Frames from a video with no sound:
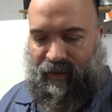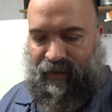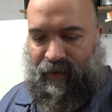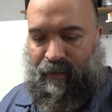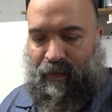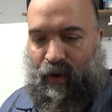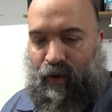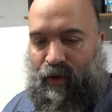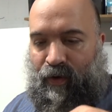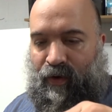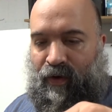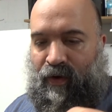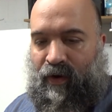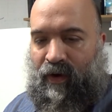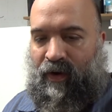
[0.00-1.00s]
The
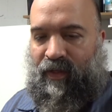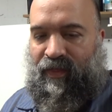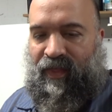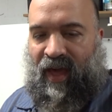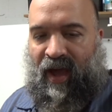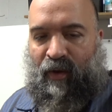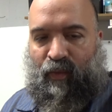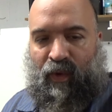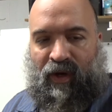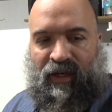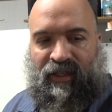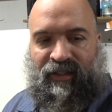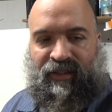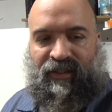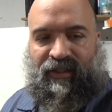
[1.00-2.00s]
motor that
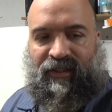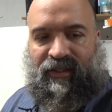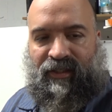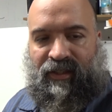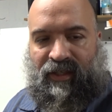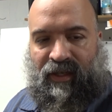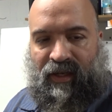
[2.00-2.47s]
was